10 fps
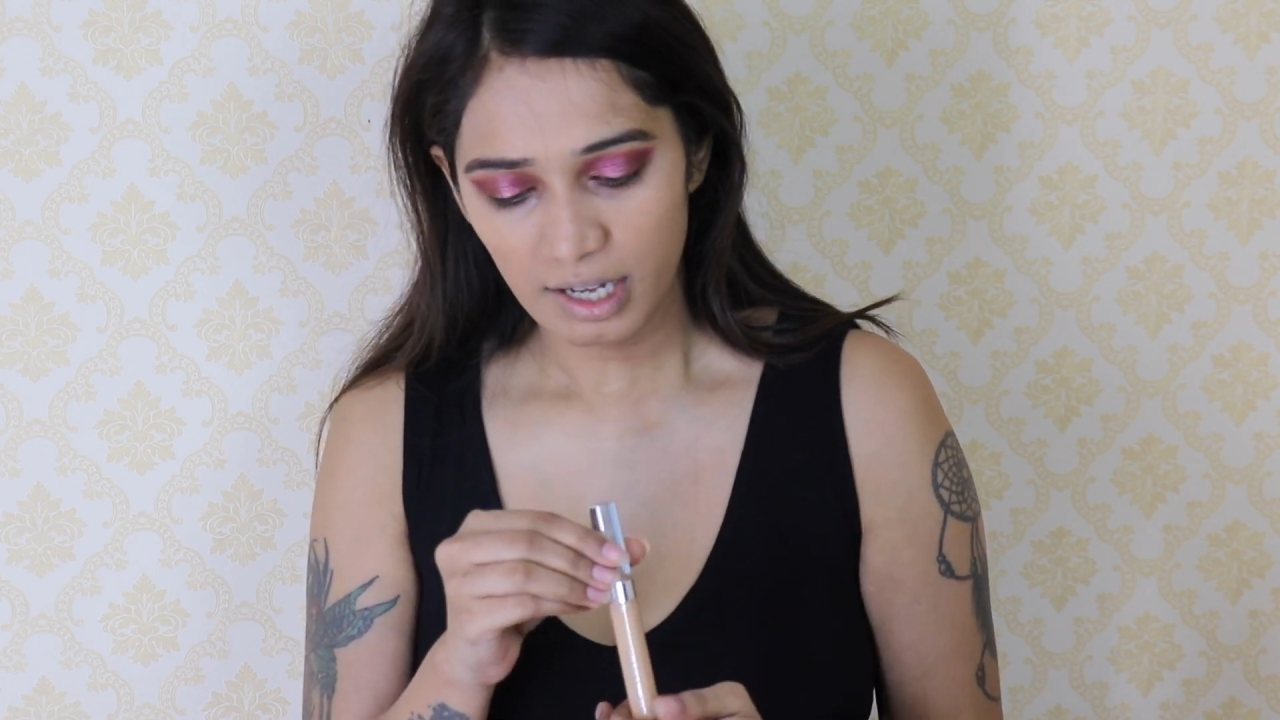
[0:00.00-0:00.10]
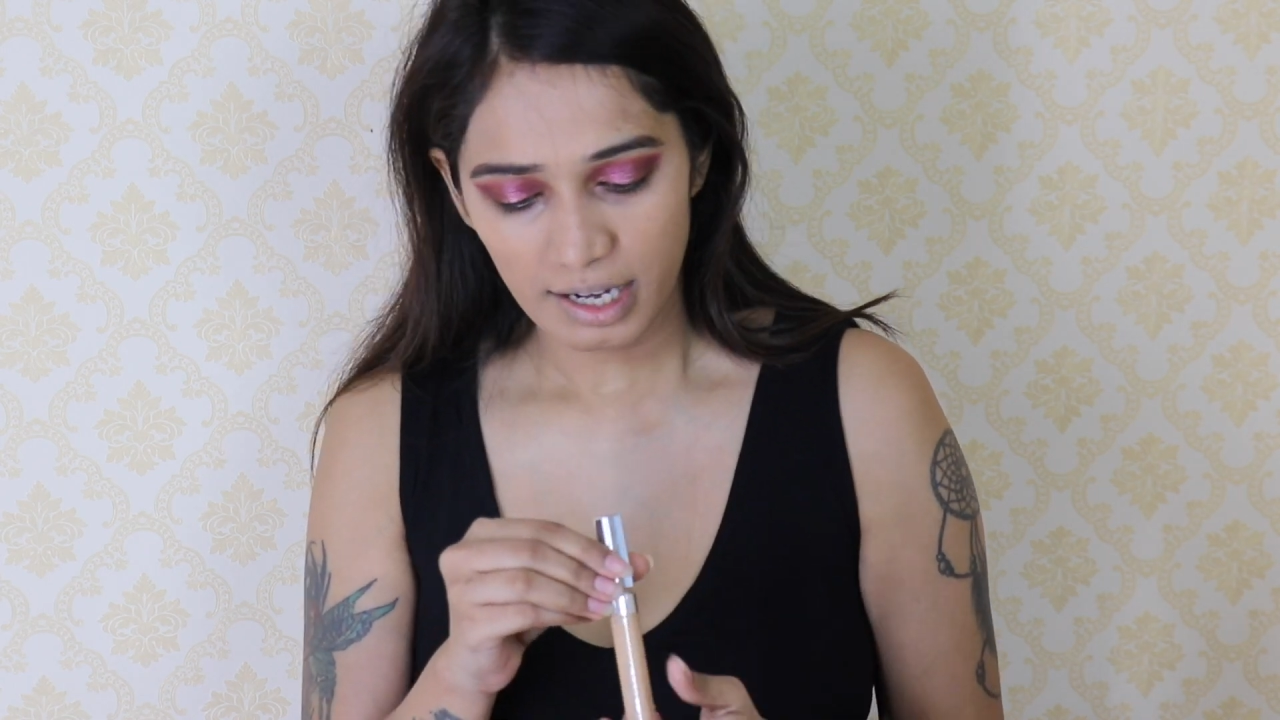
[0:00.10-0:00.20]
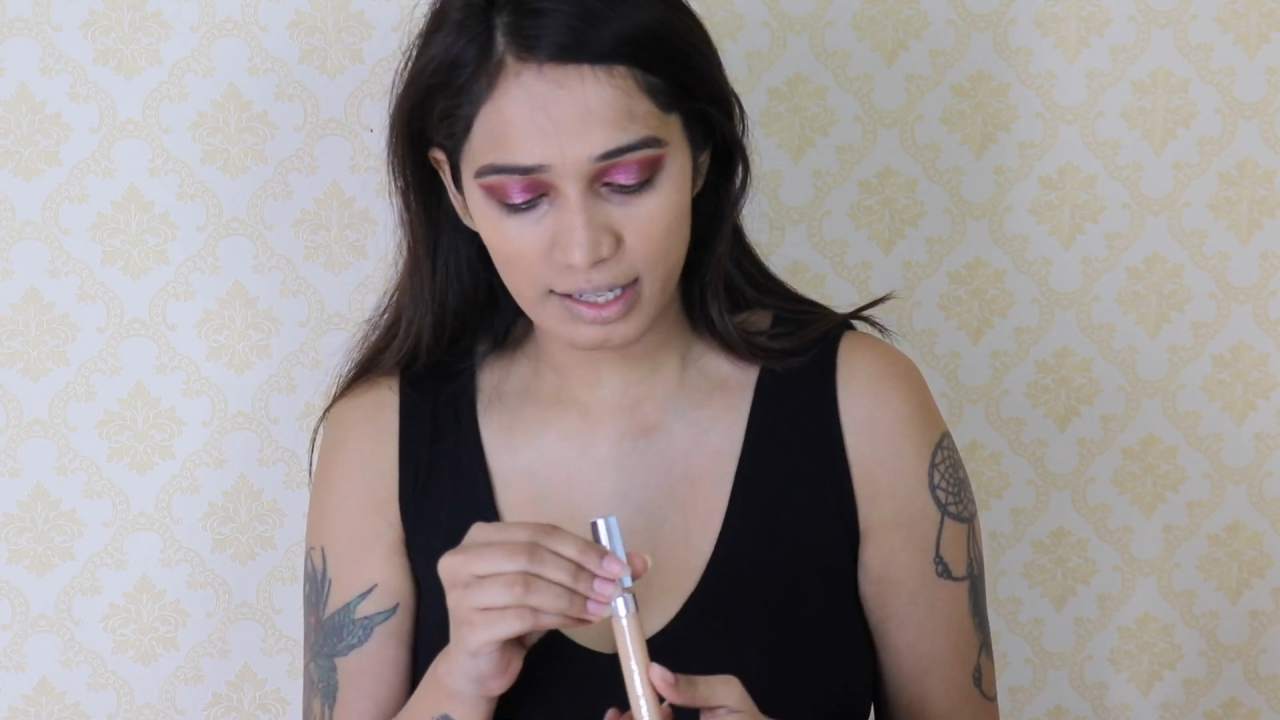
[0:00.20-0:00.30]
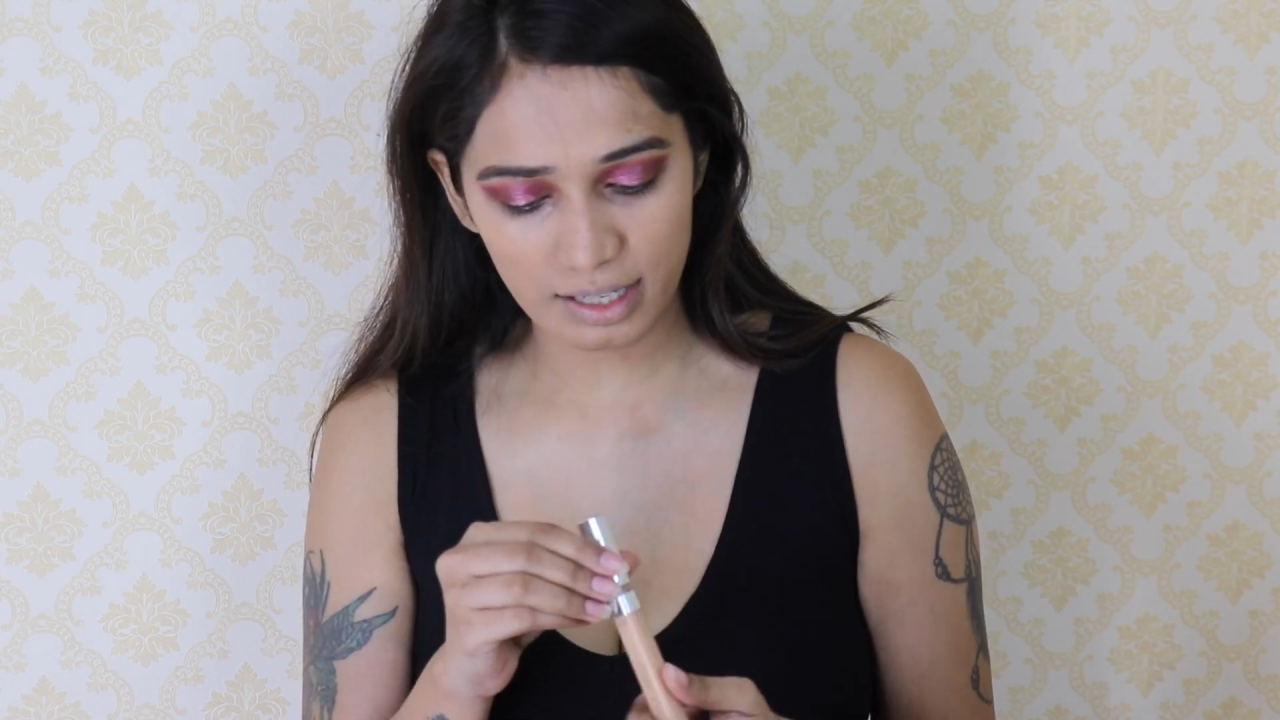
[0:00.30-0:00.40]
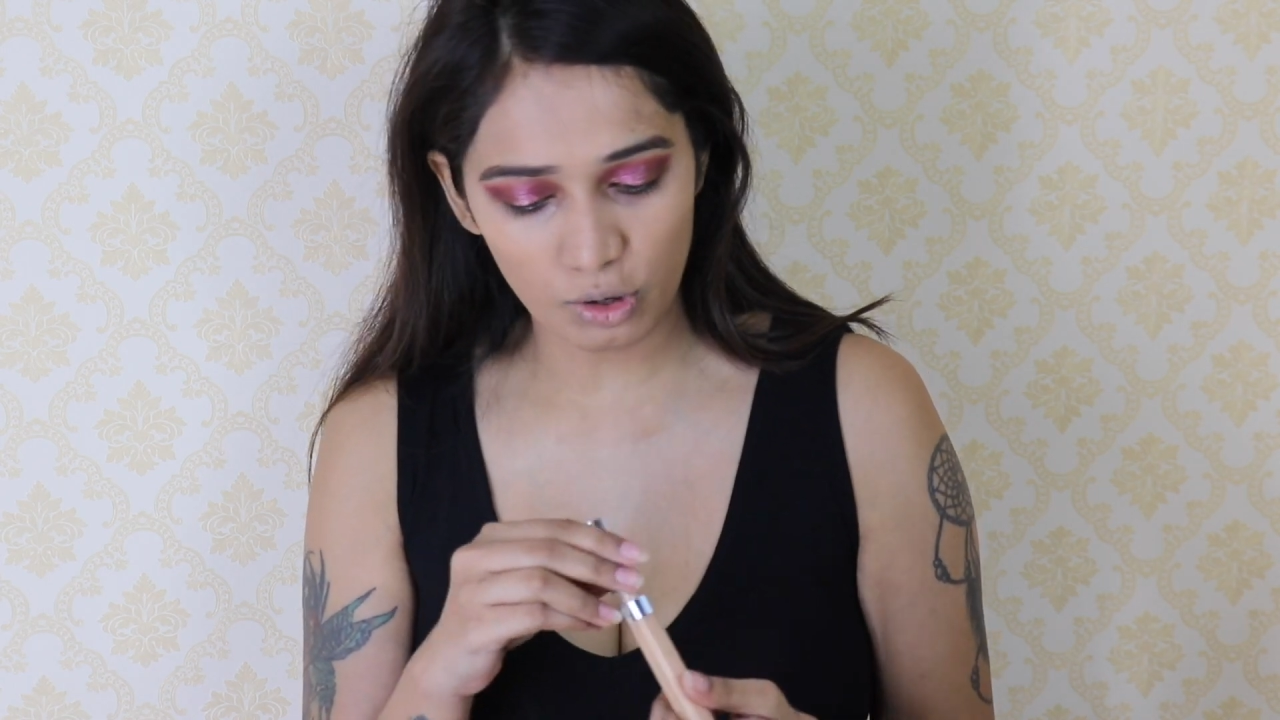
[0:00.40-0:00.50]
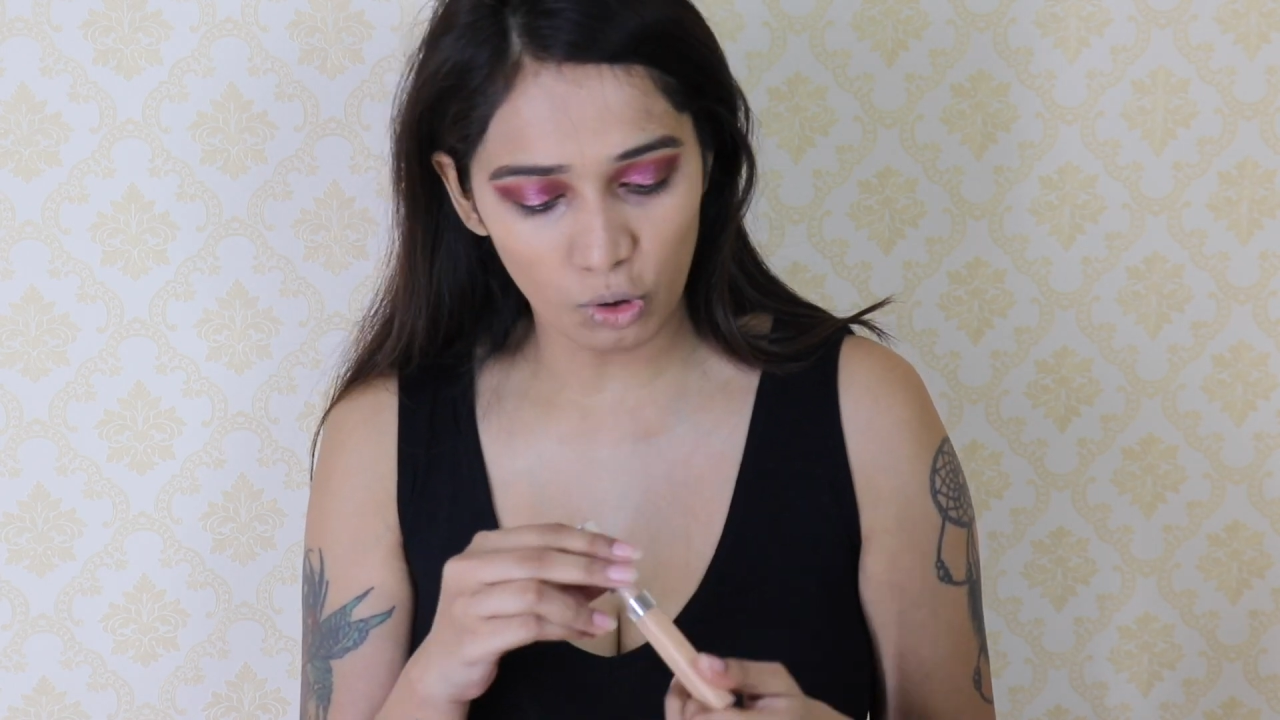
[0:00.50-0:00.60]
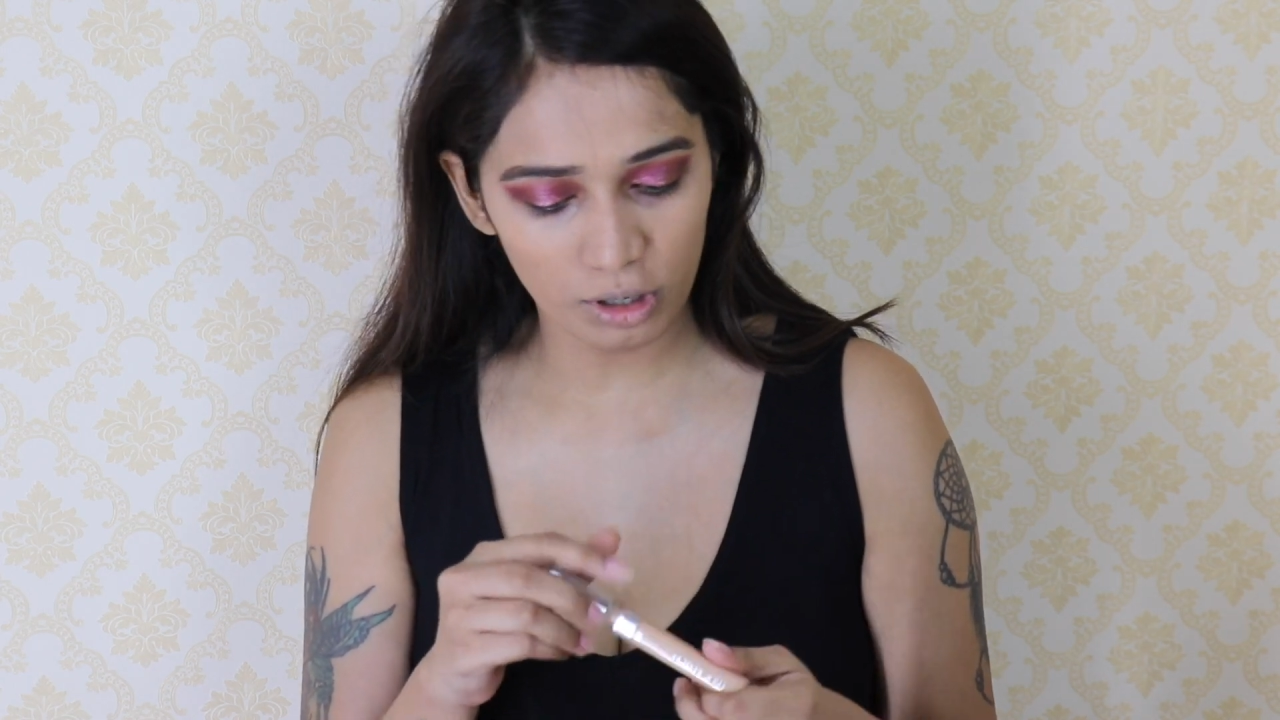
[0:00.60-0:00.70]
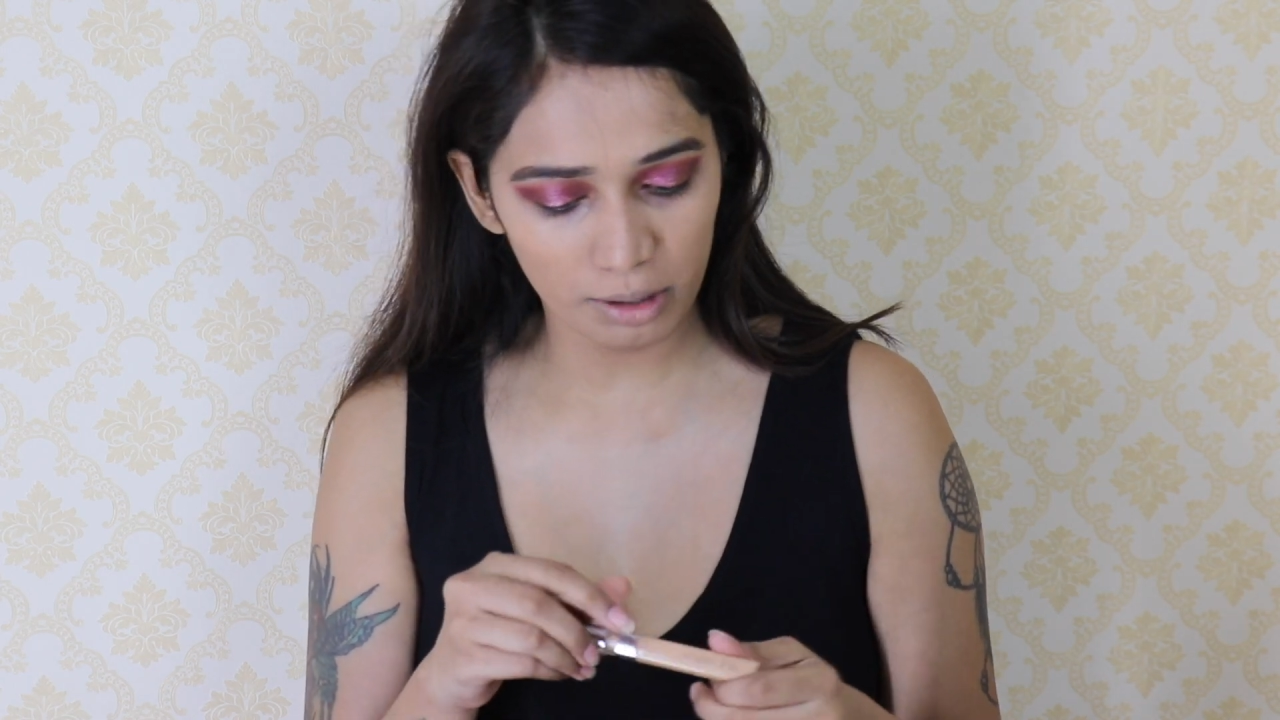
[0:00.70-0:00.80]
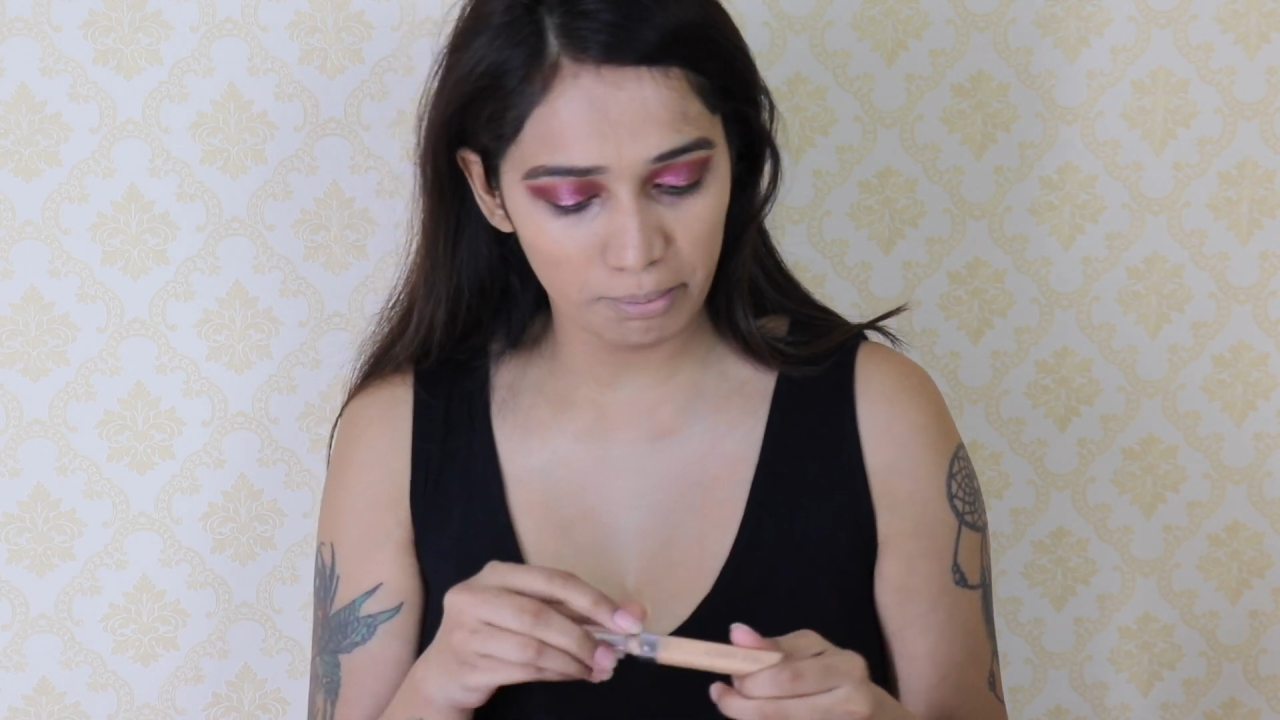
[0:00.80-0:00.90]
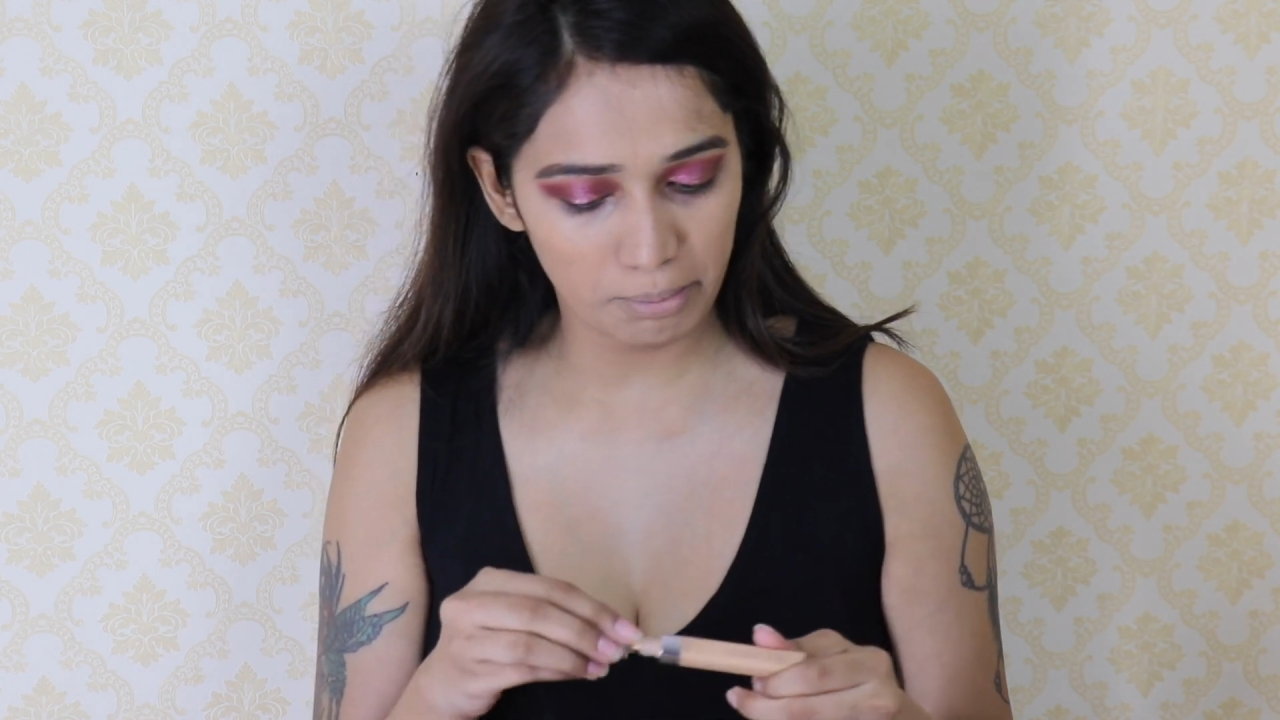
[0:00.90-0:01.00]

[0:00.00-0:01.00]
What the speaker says: It's a golden